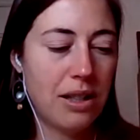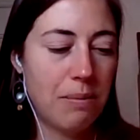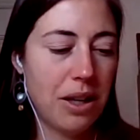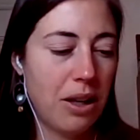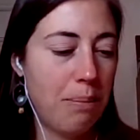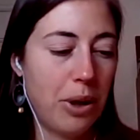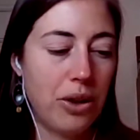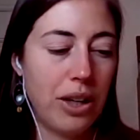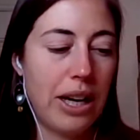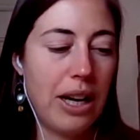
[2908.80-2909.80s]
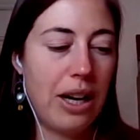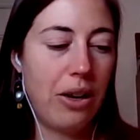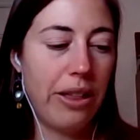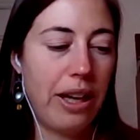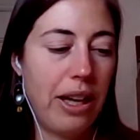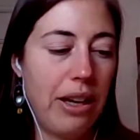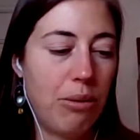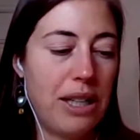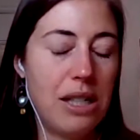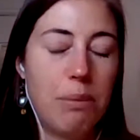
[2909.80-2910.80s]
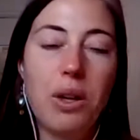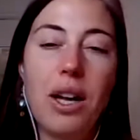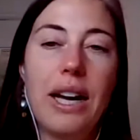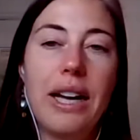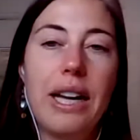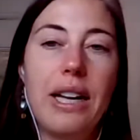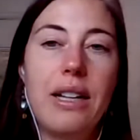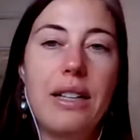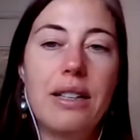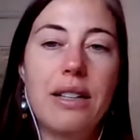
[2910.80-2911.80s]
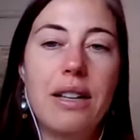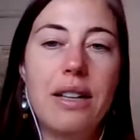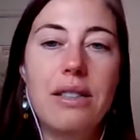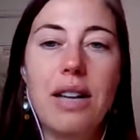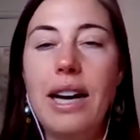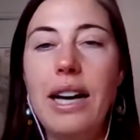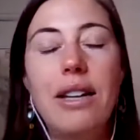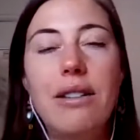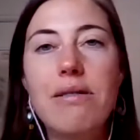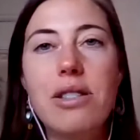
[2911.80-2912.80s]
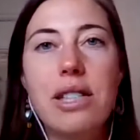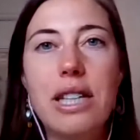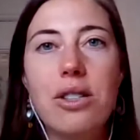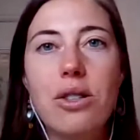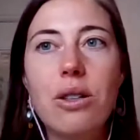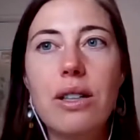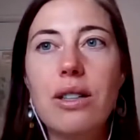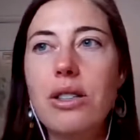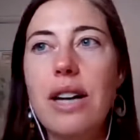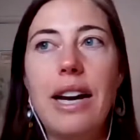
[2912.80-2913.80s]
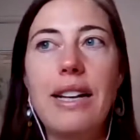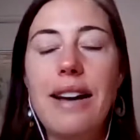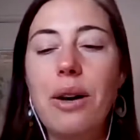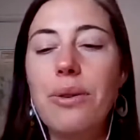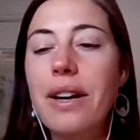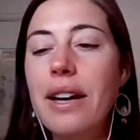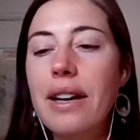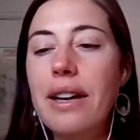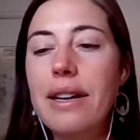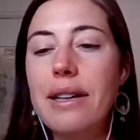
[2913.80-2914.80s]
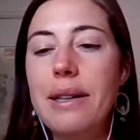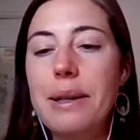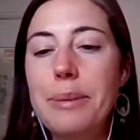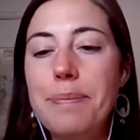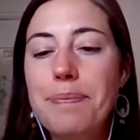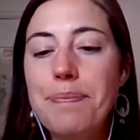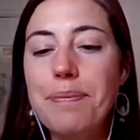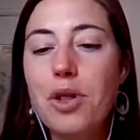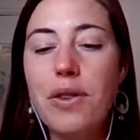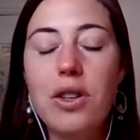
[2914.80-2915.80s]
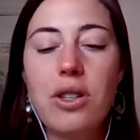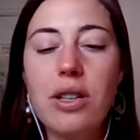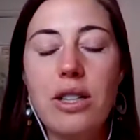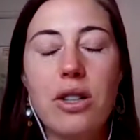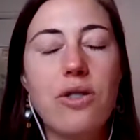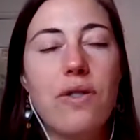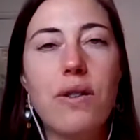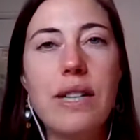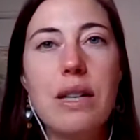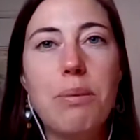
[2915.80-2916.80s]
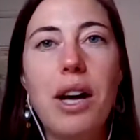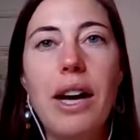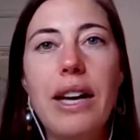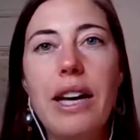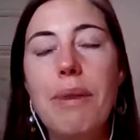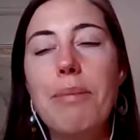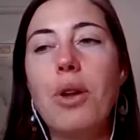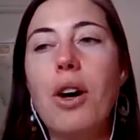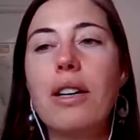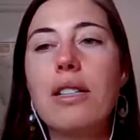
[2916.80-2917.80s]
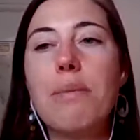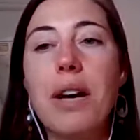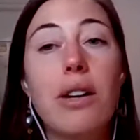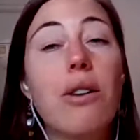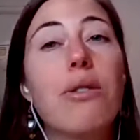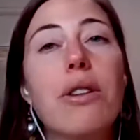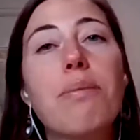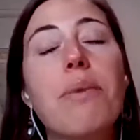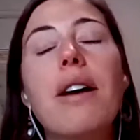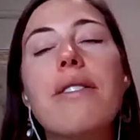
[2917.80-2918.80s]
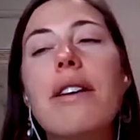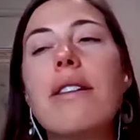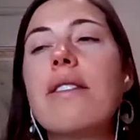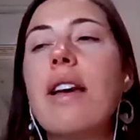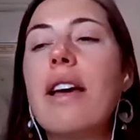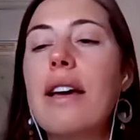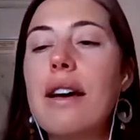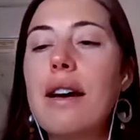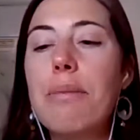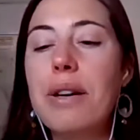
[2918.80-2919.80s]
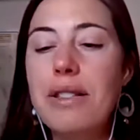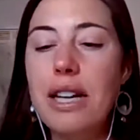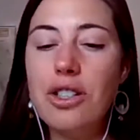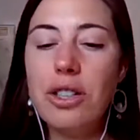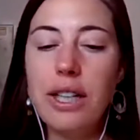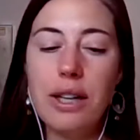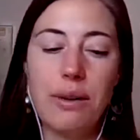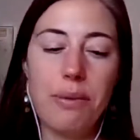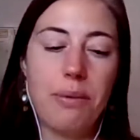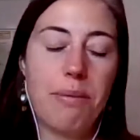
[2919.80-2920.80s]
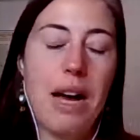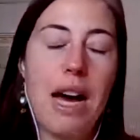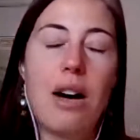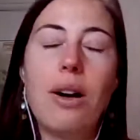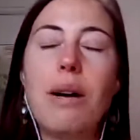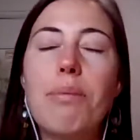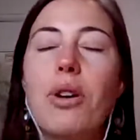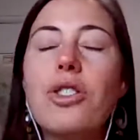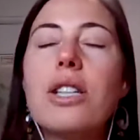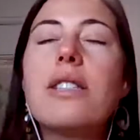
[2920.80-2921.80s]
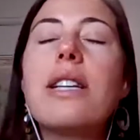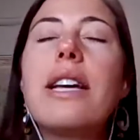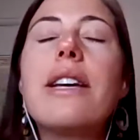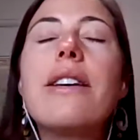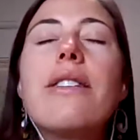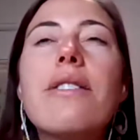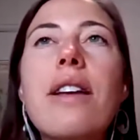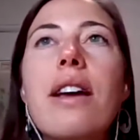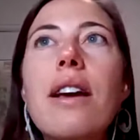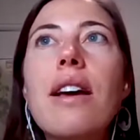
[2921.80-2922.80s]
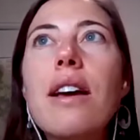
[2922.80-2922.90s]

something like building a healthy resupply in a tiny C store or a tiny town. Um, so if you just like search for resupply in my blogs, but I go through this process. Um, but essentially, how I approach this is